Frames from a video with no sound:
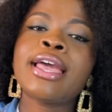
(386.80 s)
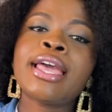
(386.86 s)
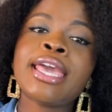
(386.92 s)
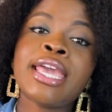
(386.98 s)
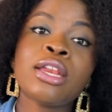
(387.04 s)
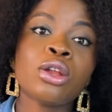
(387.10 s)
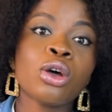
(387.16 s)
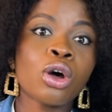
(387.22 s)

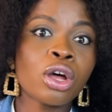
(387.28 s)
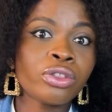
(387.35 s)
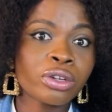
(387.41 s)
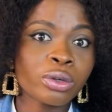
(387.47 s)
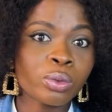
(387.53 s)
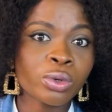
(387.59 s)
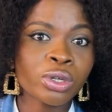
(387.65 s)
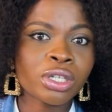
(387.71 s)
In
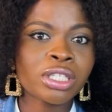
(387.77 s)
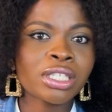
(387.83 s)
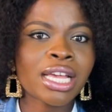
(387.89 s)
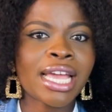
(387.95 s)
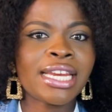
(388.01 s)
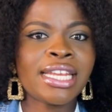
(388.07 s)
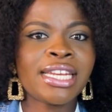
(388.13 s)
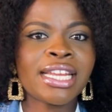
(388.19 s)
other words,
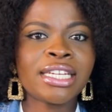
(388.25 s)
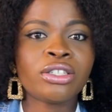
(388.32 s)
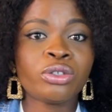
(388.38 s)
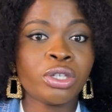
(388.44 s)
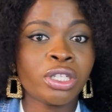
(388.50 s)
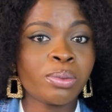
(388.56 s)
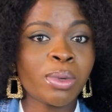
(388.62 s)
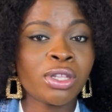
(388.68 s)
I needed
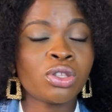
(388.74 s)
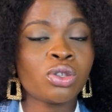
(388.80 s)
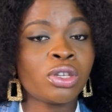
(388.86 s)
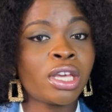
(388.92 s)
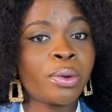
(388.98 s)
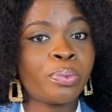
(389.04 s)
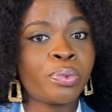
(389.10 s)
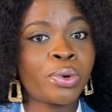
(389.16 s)
treatment to
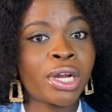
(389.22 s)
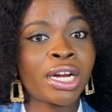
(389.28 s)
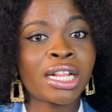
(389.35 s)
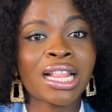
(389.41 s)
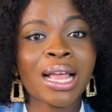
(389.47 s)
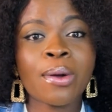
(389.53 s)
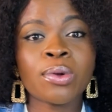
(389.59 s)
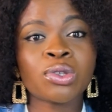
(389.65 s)
get
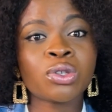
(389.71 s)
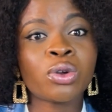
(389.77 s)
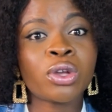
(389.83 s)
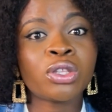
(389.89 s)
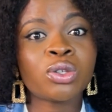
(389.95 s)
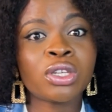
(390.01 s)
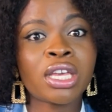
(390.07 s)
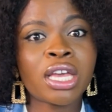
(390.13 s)
pregnant. I wasn't
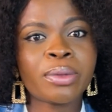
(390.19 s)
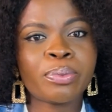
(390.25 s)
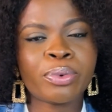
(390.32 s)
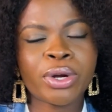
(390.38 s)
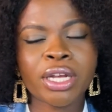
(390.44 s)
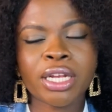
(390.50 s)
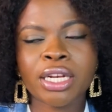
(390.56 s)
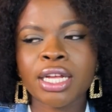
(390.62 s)
going to get
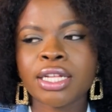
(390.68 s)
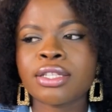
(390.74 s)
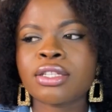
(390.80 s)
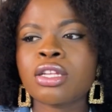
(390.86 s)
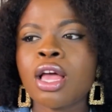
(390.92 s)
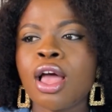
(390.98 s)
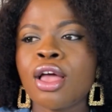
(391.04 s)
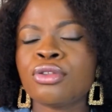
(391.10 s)
pregnant.
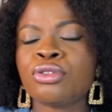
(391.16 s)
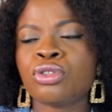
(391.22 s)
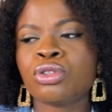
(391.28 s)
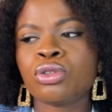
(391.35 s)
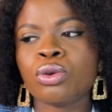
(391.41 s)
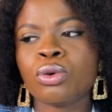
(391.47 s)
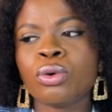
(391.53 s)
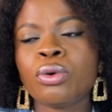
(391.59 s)

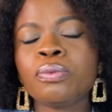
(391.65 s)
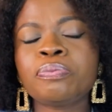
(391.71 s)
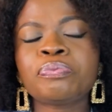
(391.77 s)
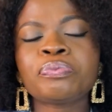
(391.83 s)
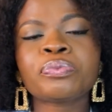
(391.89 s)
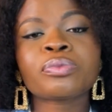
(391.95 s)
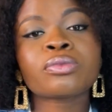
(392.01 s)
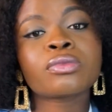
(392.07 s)
So
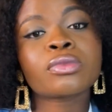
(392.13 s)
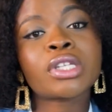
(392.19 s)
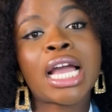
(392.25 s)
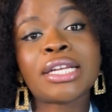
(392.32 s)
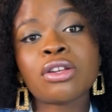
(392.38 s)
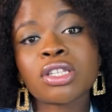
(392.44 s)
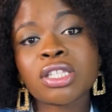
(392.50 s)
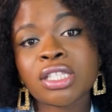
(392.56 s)
I
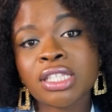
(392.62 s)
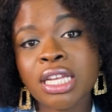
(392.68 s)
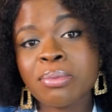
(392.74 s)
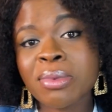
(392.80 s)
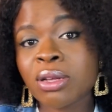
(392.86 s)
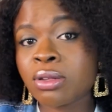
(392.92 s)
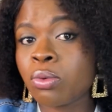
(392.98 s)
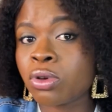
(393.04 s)
just stayed.
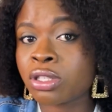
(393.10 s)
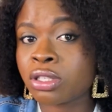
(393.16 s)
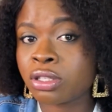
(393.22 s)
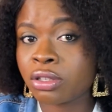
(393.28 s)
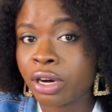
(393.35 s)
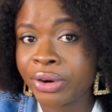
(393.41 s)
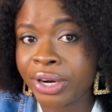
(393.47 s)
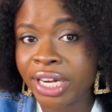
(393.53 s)
My husband
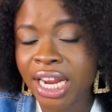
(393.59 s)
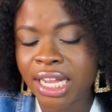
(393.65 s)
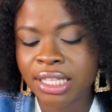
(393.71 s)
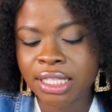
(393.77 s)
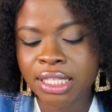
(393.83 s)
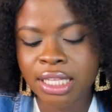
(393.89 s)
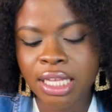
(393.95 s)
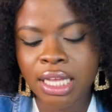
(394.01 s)
was already at
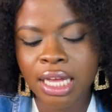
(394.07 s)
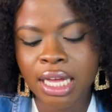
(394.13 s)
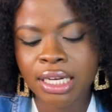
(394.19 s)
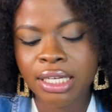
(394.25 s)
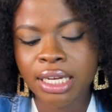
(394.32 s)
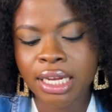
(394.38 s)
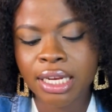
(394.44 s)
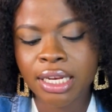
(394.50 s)
sea,
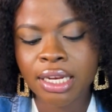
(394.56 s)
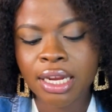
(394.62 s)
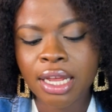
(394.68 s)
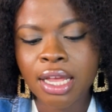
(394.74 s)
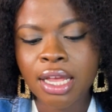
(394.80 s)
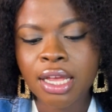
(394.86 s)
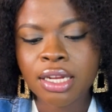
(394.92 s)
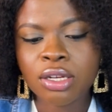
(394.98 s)
and then
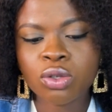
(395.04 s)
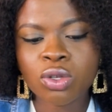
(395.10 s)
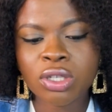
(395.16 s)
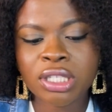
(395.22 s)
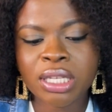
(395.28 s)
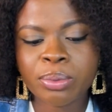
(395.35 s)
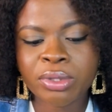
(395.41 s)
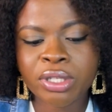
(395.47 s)
this was
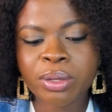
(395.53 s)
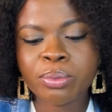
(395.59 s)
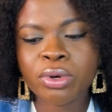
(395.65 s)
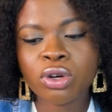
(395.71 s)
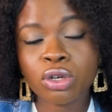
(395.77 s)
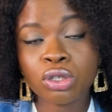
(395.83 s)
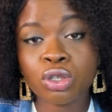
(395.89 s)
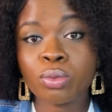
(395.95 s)
September,
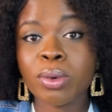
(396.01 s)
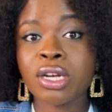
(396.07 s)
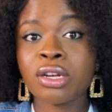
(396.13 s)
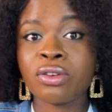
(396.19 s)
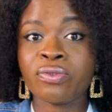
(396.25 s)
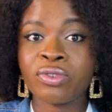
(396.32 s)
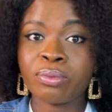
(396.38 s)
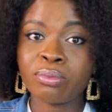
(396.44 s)
October,
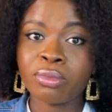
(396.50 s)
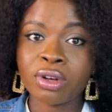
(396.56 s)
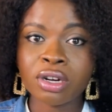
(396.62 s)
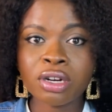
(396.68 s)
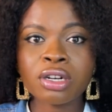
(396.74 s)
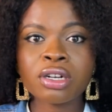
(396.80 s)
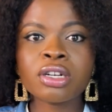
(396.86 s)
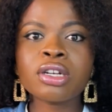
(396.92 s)

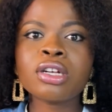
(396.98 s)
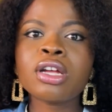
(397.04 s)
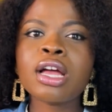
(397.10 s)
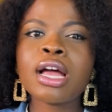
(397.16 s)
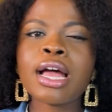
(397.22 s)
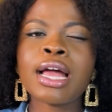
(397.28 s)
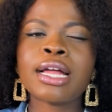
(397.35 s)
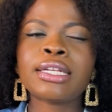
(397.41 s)
November,
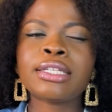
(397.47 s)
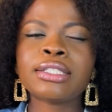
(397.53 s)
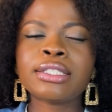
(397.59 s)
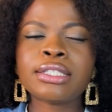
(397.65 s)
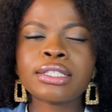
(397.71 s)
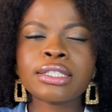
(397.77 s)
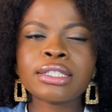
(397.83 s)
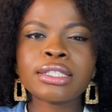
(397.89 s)
and